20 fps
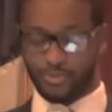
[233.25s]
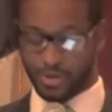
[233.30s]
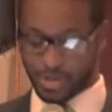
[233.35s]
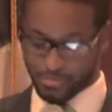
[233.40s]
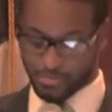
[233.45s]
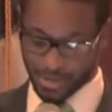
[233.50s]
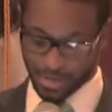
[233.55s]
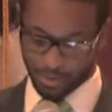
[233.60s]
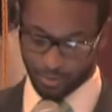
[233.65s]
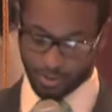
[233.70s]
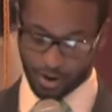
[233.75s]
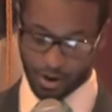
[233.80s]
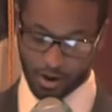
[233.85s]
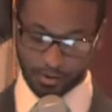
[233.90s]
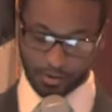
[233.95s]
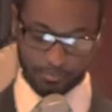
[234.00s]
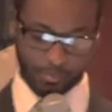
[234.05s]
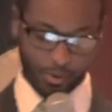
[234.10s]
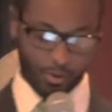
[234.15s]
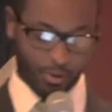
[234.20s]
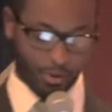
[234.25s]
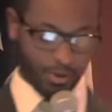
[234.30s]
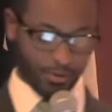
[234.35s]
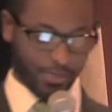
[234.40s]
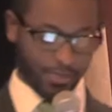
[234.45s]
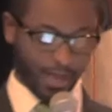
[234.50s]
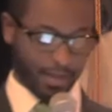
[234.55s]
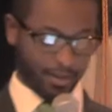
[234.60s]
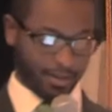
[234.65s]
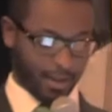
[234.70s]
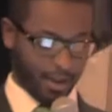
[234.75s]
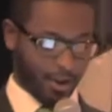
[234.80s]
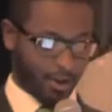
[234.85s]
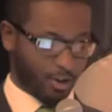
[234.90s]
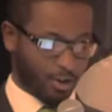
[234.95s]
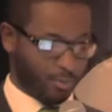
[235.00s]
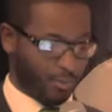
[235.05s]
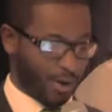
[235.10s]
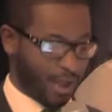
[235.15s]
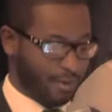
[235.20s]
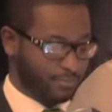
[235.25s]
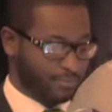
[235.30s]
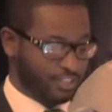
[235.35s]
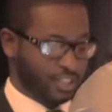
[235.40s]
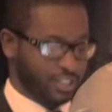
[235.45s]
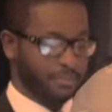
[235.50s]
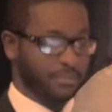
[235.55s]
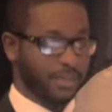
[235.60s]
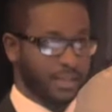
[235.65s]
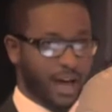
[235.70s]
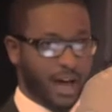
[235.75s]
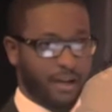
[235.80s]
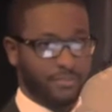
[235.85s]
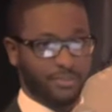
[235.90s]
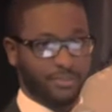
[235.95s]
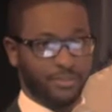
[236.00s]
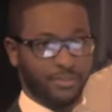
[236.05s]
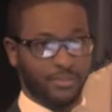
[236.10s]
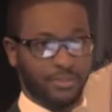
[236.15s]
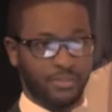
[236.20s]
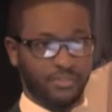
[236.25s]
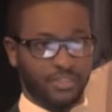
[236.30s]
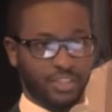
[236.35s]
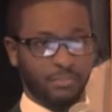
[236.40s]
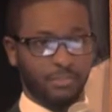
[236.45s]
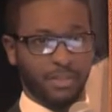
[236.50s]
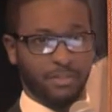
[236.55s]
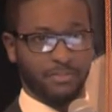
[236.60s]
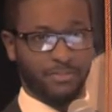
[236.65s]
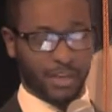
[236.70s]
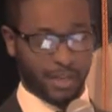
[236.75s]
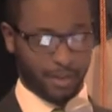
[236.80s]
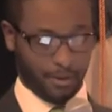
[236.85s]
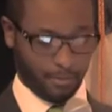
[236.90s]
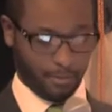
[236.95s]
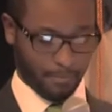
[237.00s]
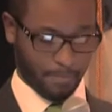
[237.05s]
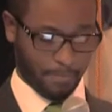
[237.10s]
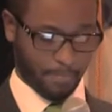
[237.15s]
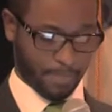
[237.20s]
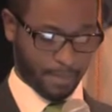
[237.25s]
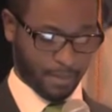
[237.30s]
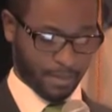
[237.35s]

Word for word: three men were on board that aircraft: Jim Lovell,